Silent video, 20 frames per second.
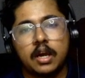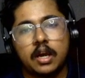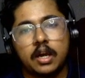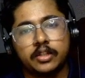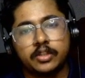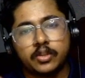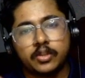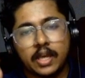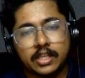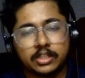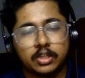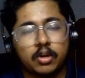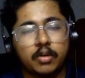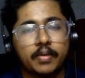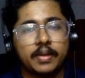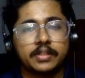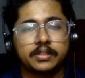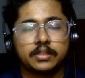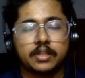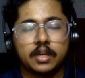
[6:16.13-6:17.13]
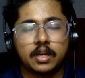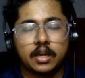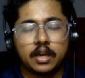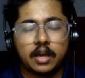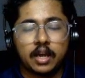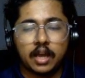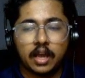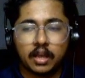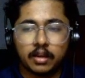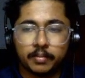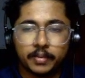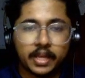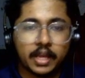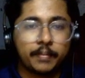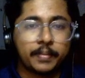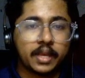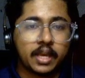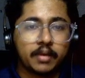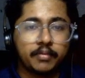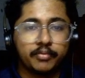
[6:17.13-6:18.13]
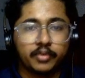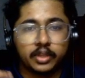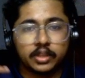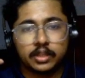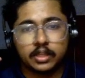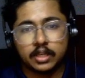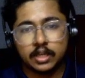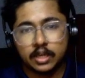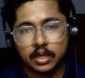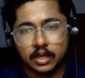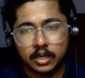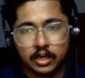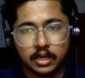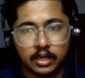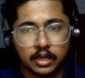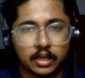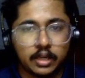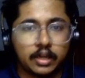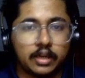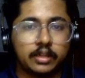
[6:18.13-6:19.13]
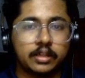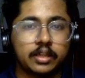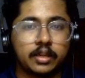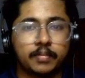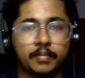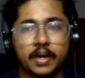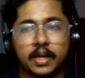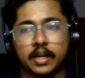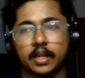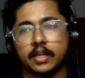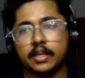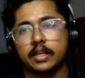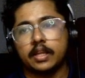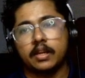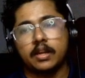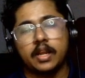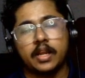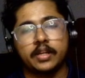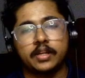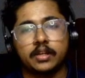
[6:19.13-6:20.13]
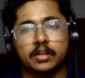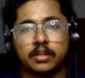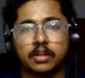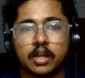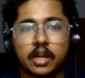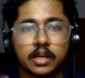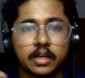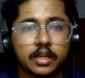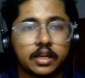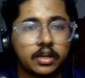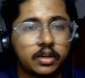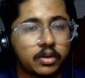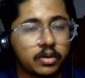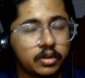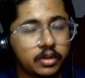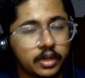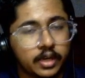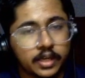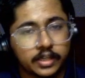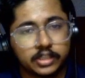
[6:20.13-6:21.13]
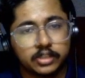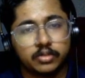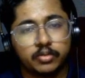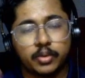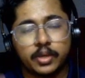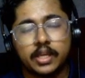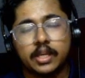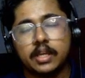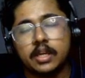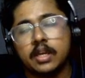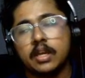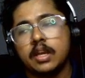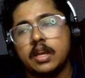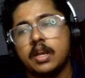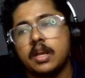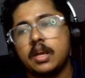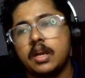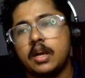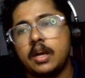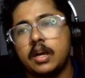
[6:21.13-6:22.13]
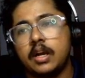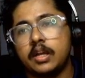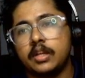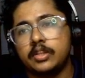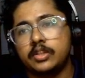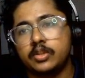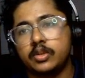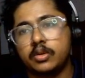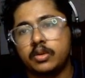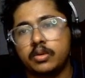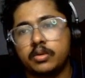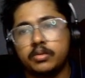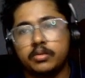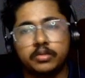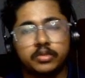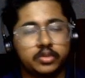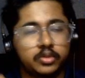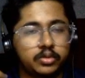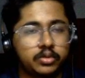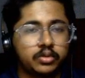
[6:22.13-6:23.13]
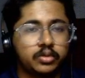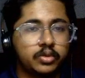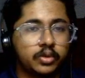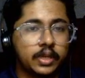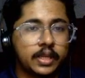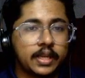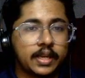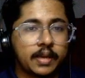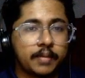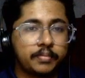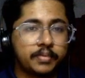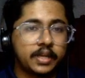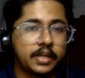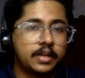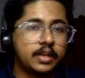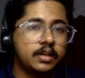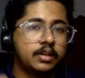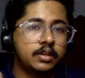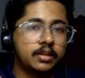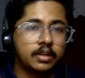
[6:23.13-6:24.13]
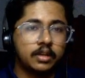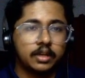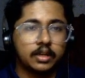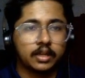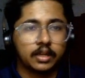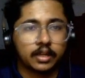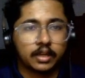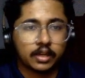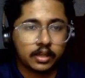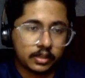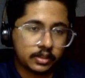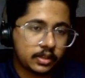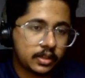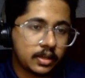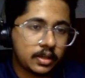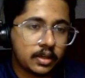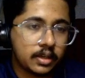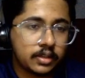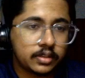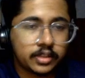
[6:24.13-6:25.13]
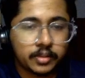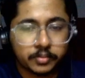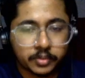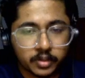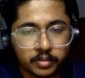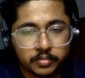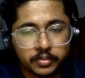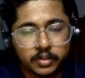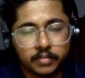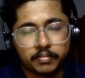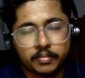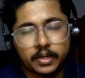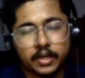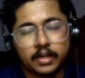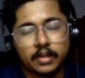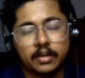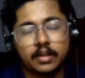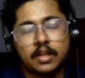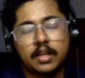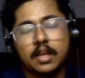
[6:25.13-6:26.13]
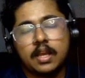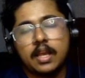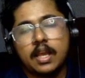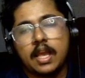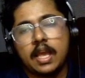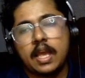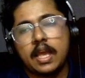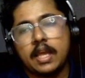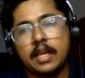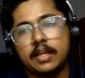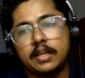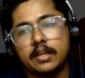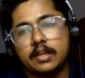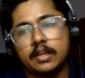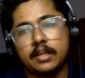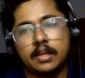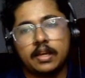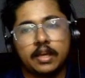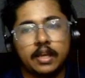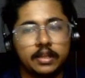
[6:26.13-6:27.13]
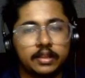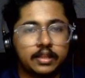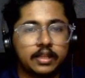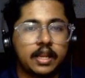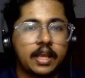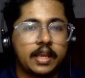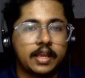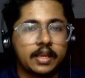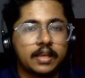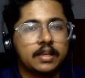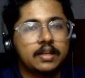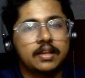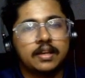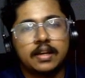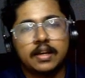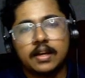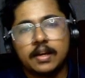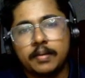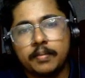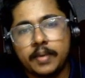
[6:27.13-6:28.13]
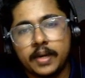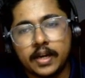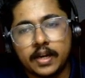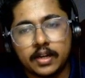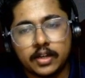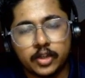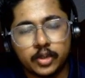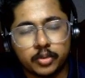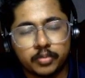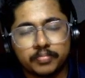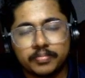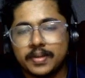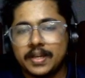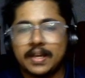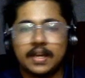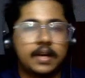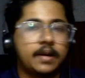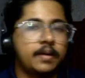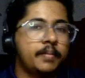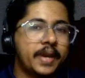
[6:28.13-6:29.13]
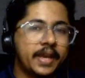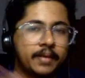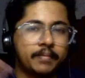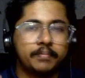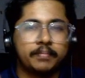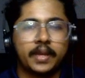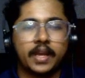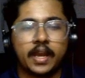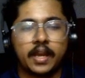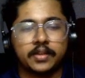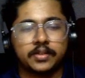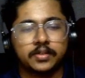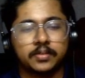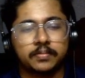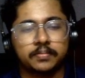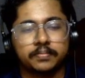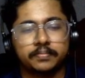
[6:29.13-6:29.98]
So as always, I'll be coming up with another marketing related content on next week. So to get updated, click the subscription button and hit the like button too. Bye guys.